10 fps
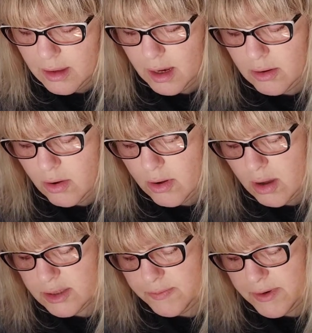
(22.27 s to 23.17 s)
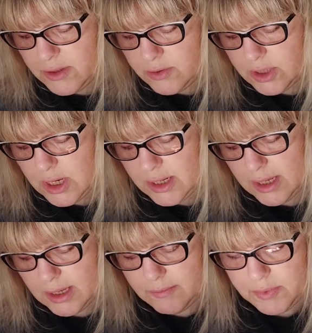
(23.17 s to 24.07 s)
Along our spiritual
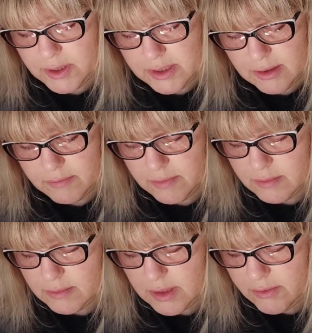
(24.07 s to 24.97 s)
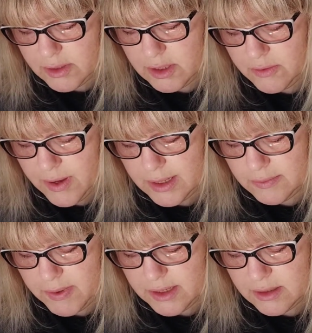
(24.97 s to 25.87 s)
journey in Buddhism, there are two
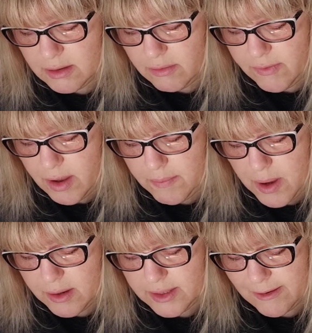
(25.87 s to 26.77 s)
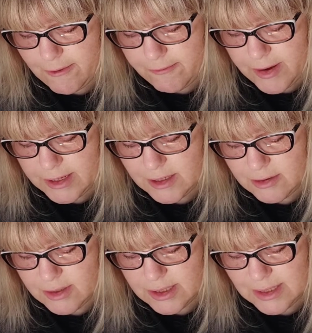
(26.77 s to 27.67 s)
aspects of our path that reflect
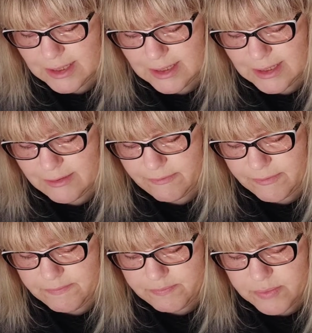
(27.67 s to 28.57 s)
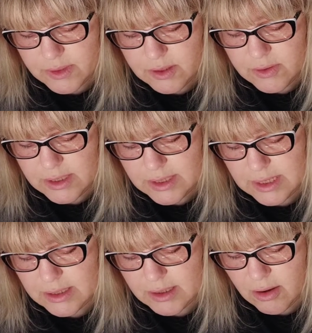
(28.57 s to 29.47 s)
two
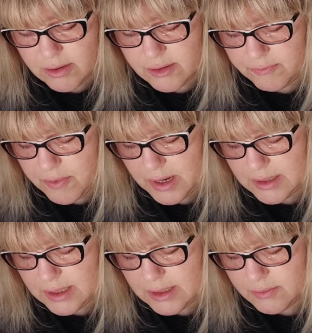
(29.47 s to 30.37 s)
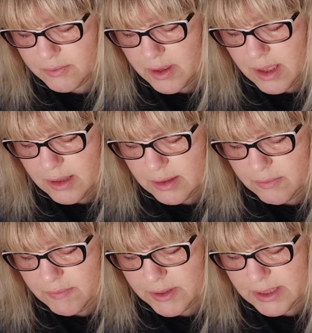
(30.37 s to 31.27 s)
distinct kinds of practice that
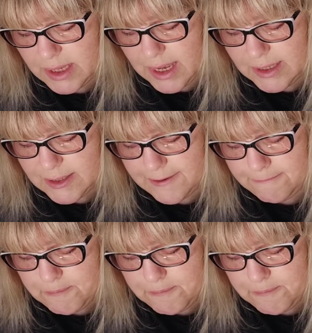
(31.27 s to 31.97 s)
we must engage in.